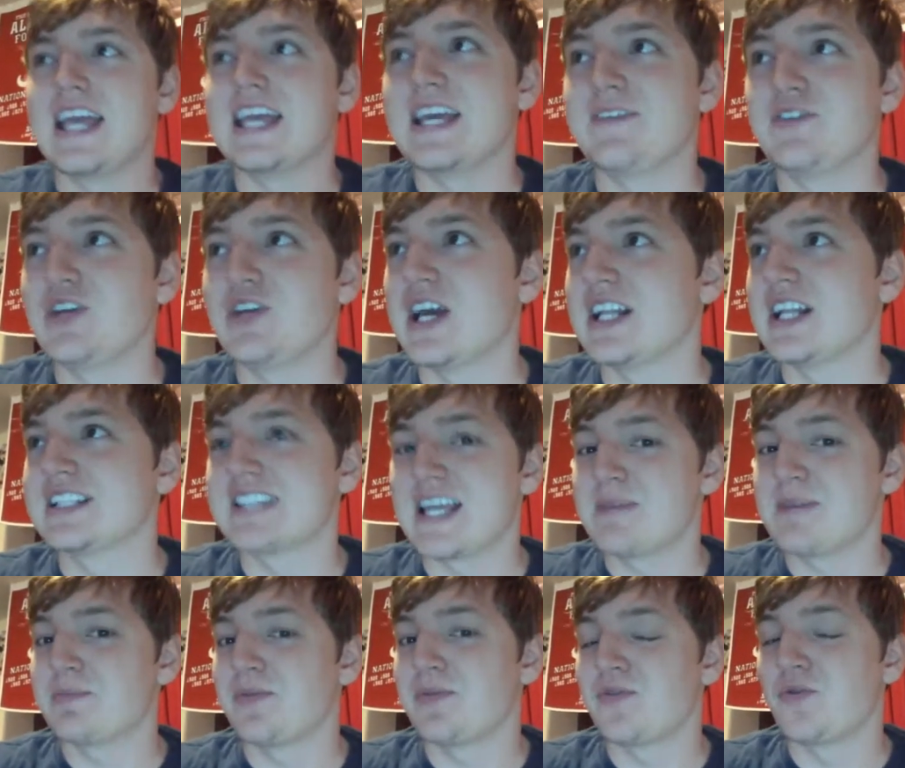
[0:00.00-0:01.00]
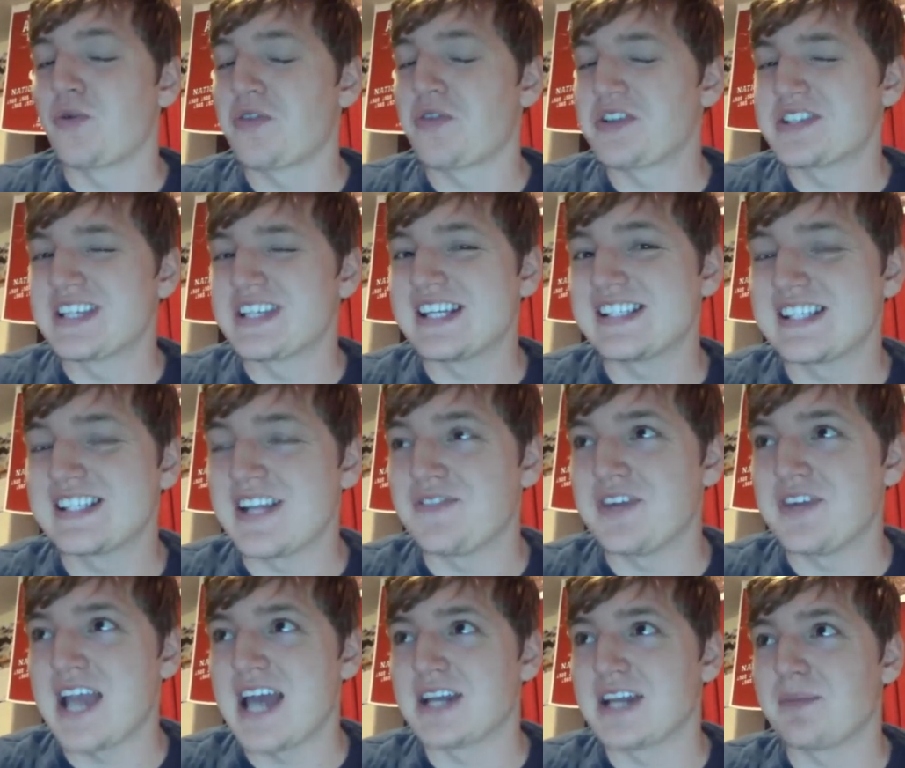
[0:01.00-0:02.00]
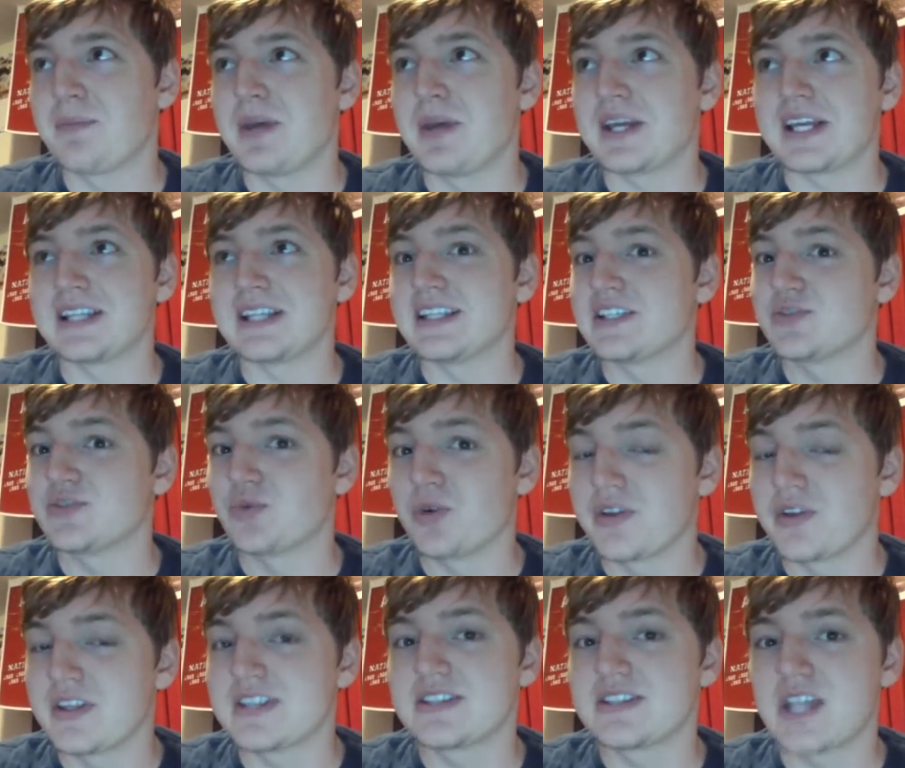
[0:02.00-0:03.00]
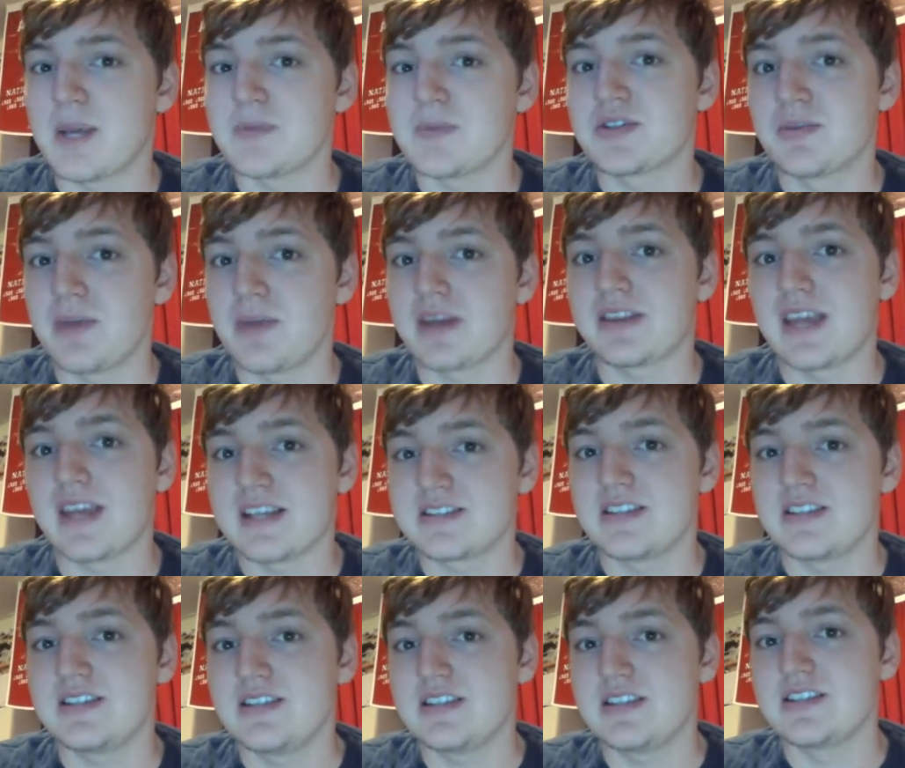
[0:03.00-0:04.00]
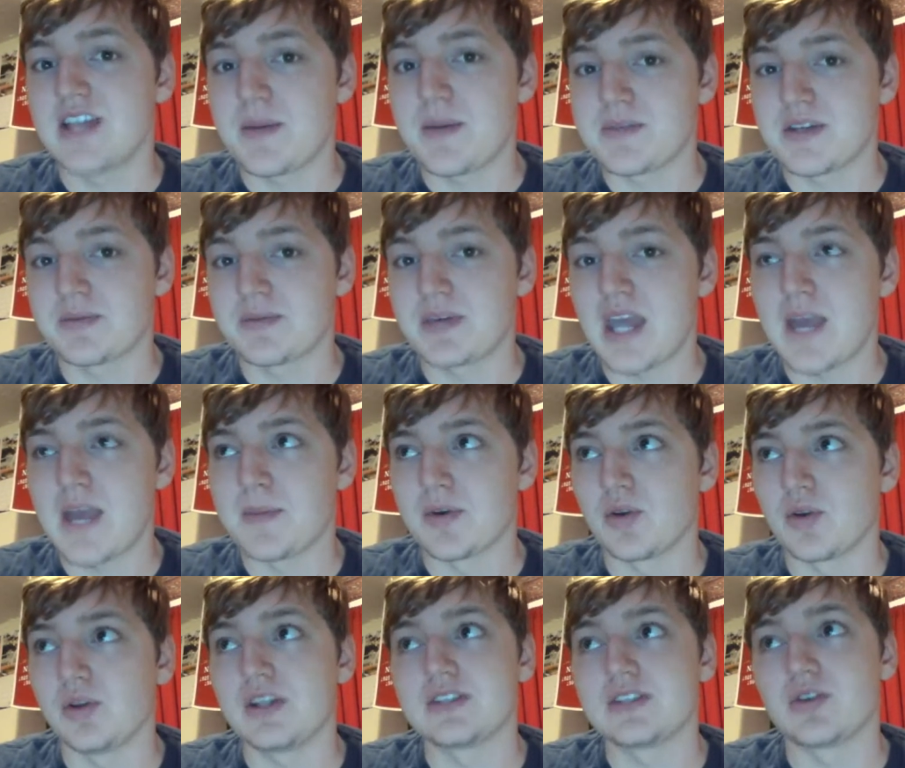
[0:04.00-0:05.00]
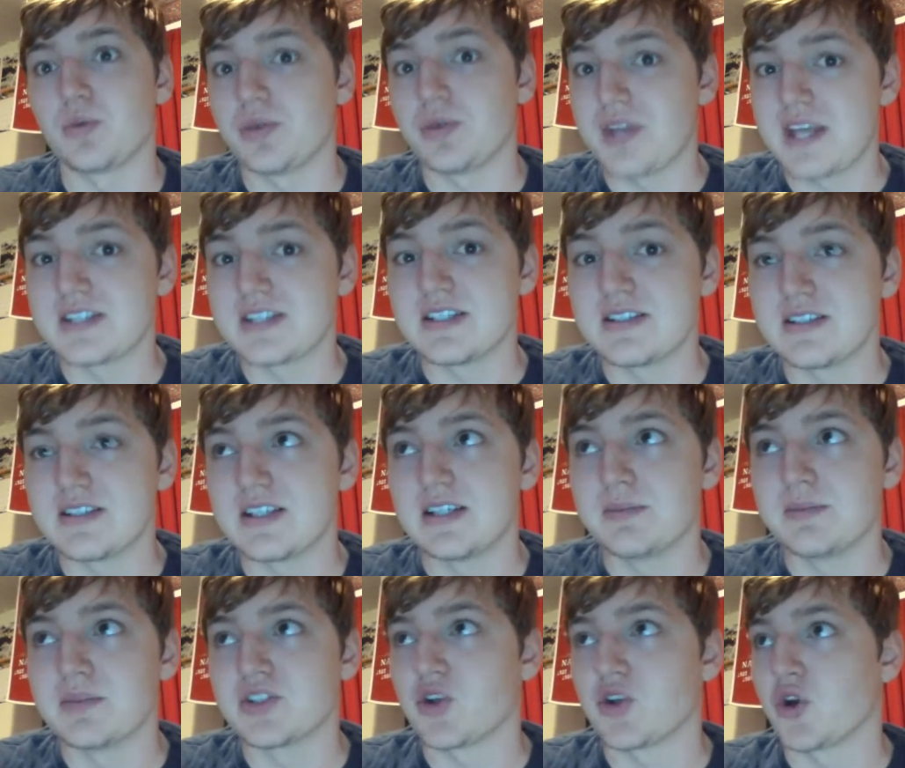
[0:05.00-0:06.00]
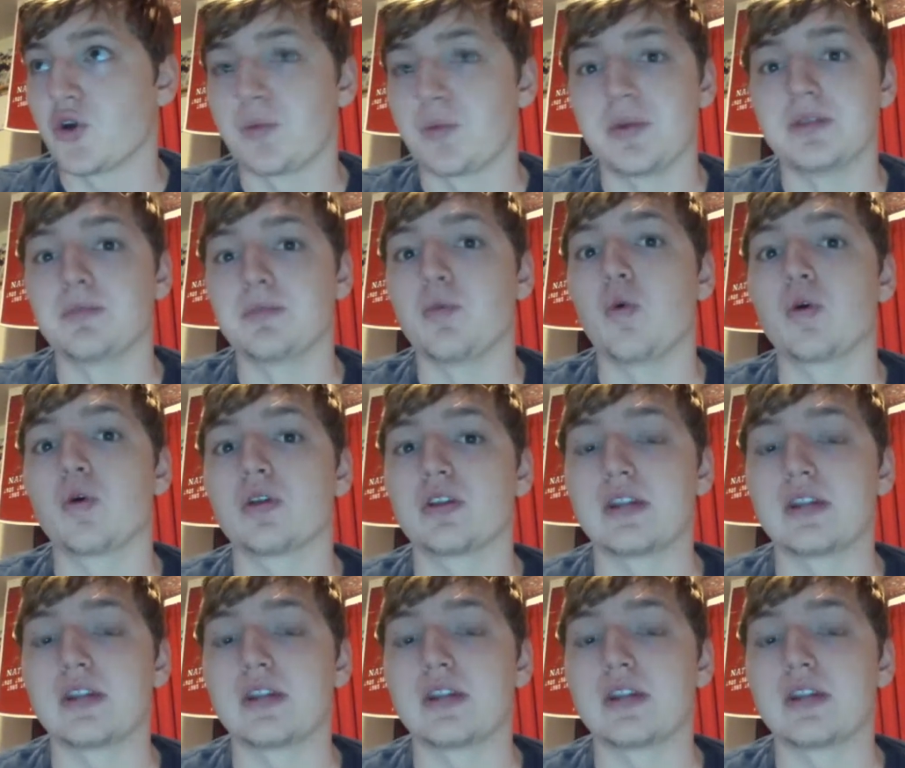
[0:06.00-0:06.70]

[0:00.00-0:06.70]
if you had to say before the season, if you had to pick at least one of these teams to make the SEC Championship game, or at least to win the SEC, Missouri would have been